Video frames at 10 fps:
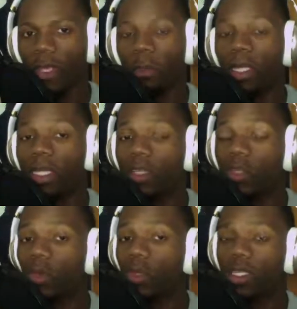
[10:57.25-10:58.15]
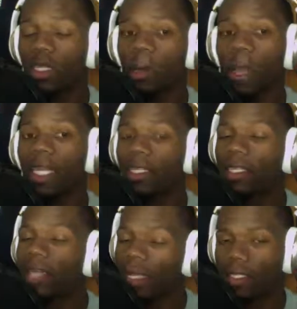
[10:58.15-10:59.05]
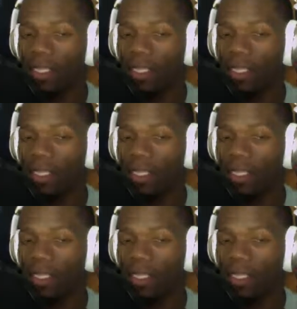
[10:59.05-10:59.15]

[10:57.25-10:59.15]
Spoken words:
But as soon as somebody touched